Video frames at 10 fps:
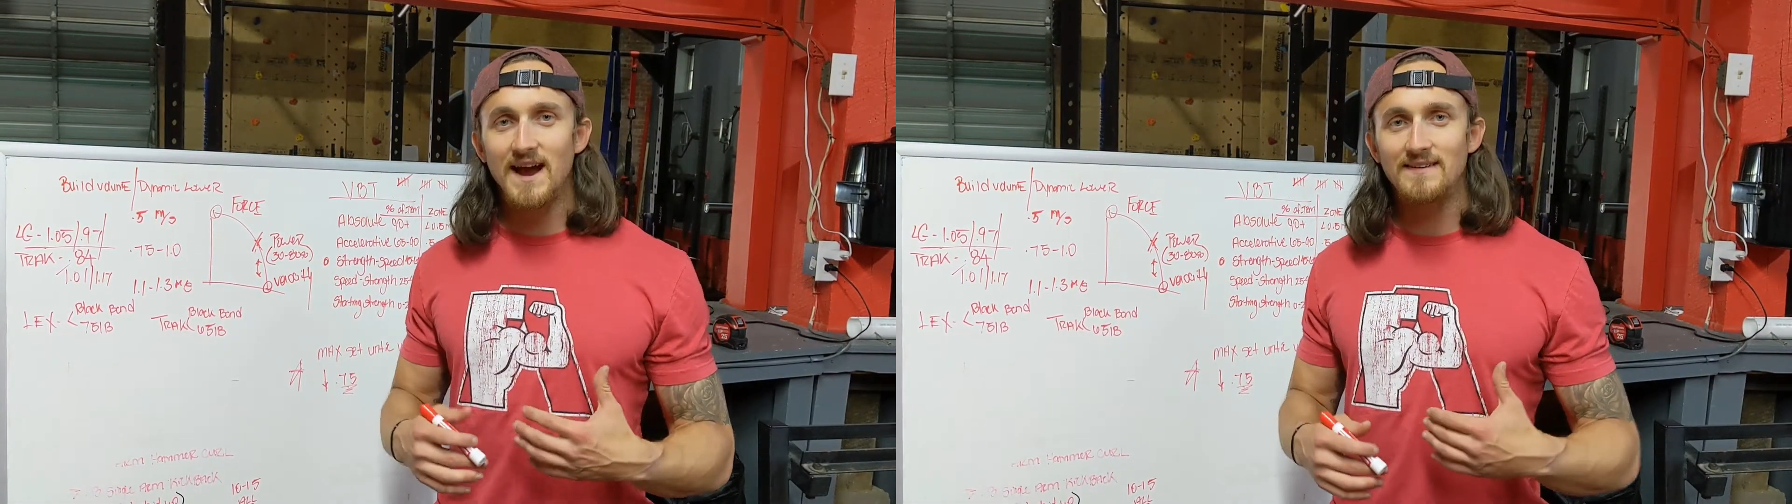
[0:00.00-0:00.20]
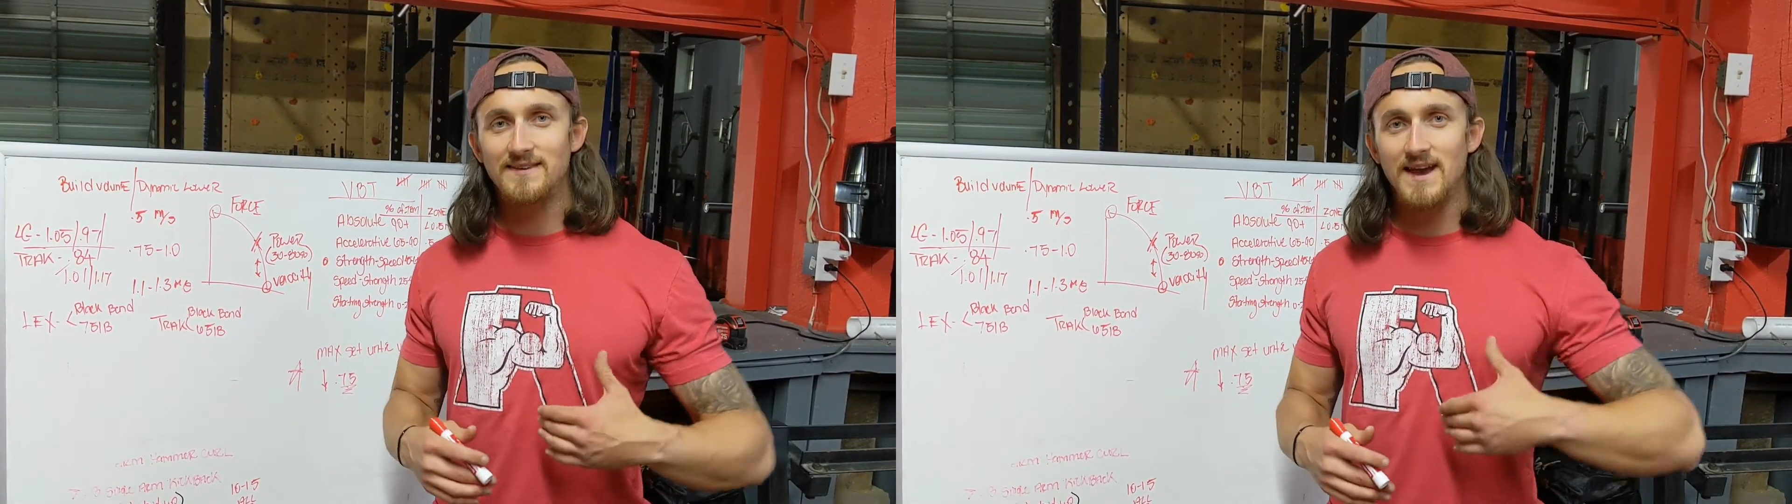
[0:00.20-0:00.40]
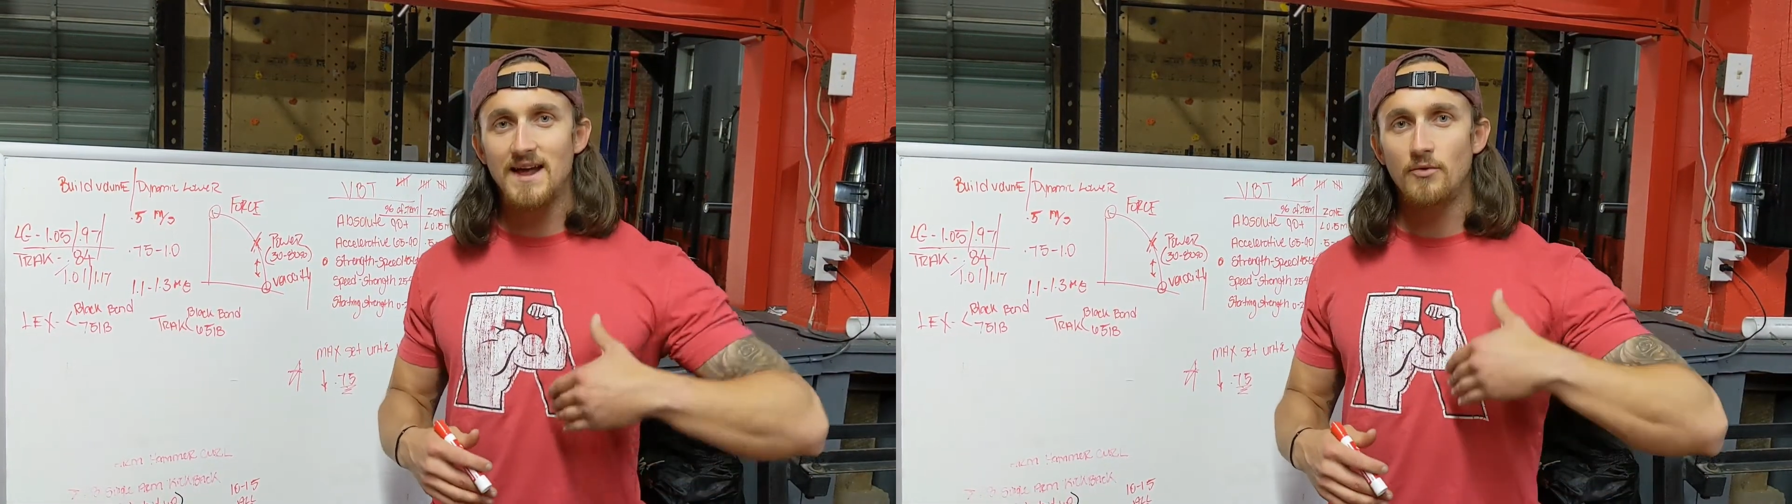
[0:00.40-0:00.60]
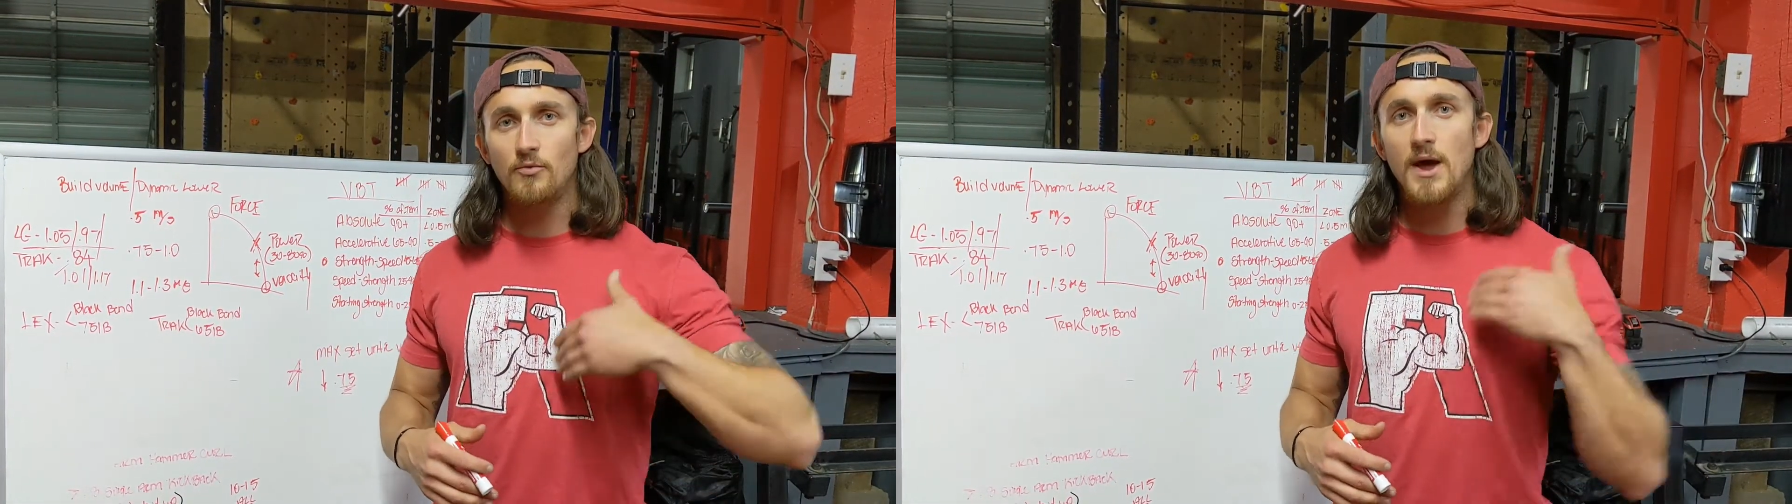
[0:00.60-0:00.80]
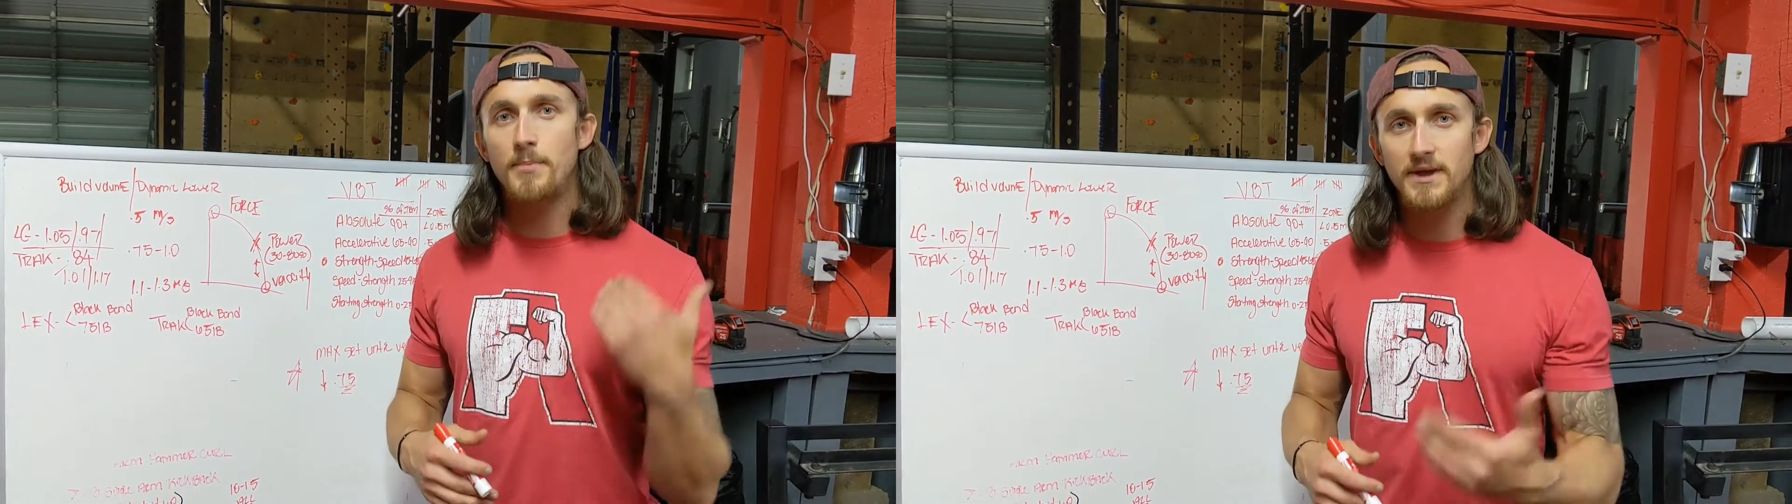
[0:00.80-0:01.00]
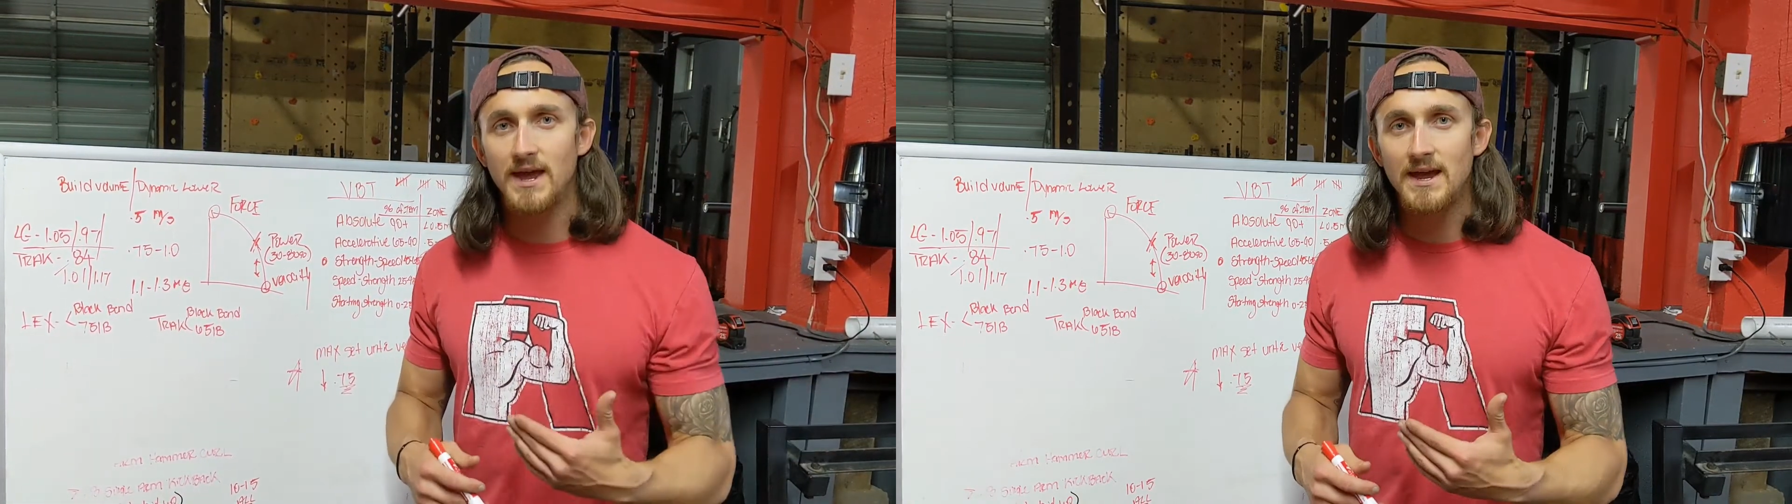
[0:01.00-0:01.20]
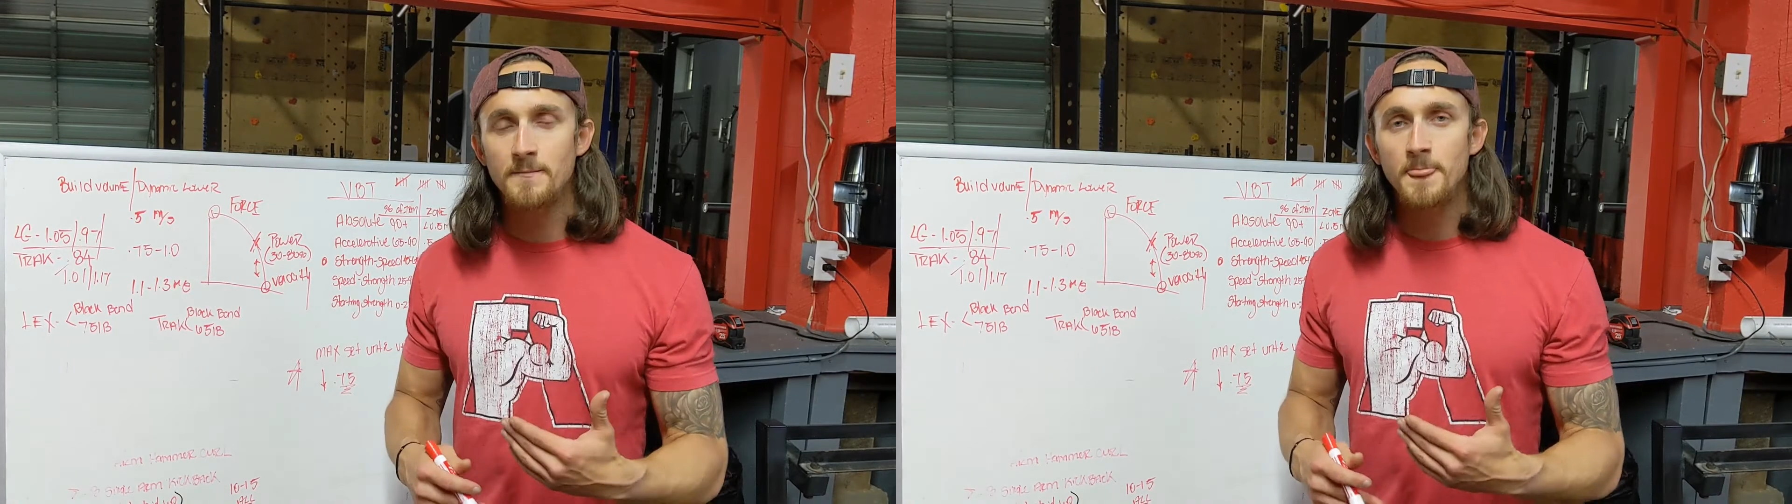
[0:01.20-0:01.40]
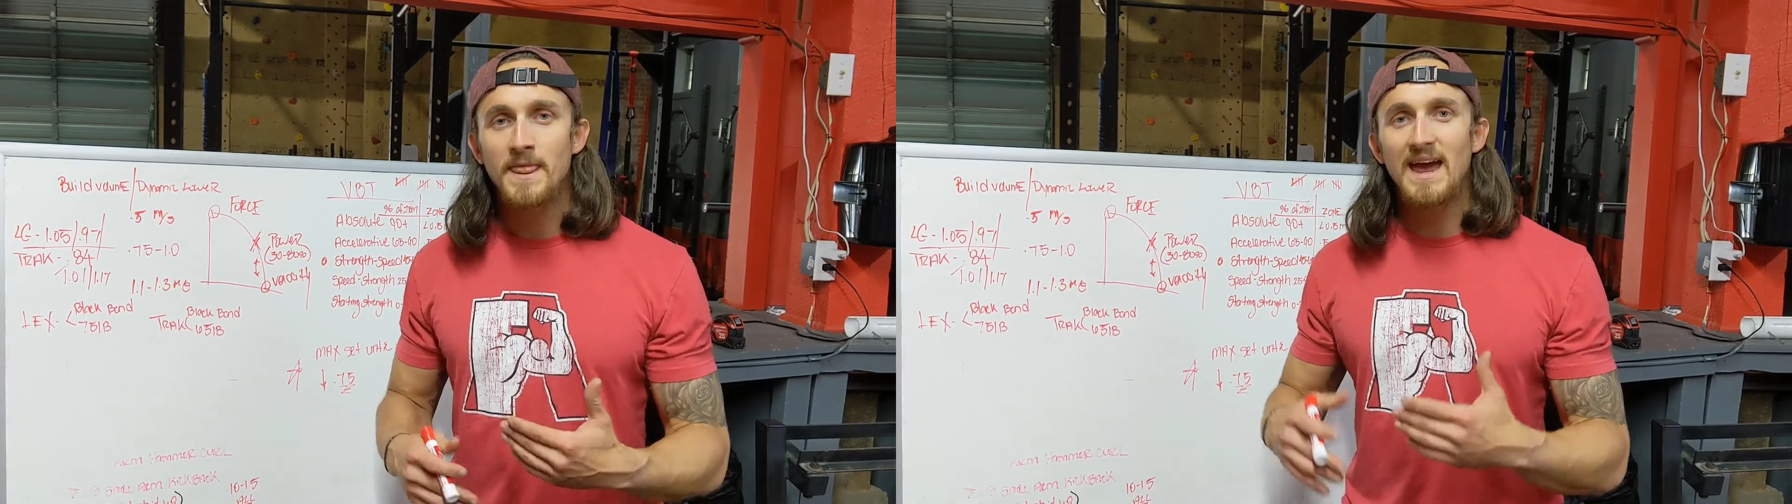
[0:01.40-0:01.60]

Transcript: guys, to kind of replicate